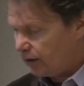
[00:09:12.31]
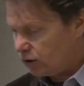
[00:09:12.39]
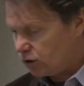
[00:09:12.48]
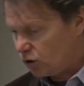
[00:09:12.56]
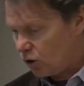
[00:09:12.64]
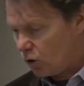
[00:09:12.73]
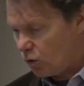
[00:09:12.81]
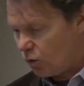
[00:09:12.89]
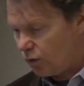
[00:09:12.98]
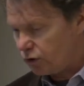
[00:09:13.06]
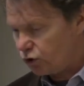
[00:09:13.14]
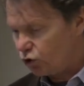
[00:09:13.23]

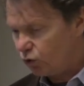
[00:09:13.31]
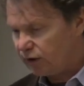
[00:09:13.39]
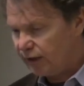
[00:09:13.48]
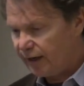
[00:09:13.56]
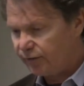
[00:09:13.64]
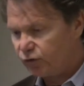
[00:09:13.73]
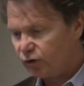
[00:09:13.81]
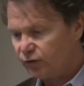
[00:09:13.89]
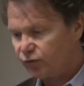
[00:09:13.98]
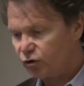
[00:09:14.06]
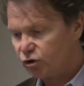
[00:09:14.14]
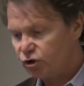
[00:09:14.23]
So shortly after
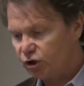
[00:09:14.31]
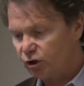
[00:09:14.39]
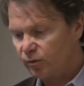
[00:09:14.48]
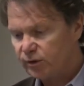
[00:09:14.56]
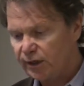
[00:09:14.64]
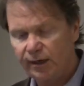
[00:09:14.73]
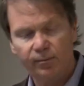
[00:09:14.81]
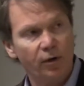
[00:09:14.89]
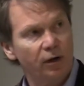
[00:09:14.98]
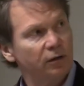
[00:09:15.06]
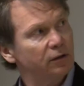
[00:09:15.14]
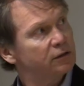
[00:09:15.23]
the first genome scale
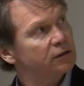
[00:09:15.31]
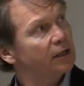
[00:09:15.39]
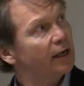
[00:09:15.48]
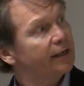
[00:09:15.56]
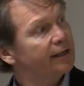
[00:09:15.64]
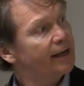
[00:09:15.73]
models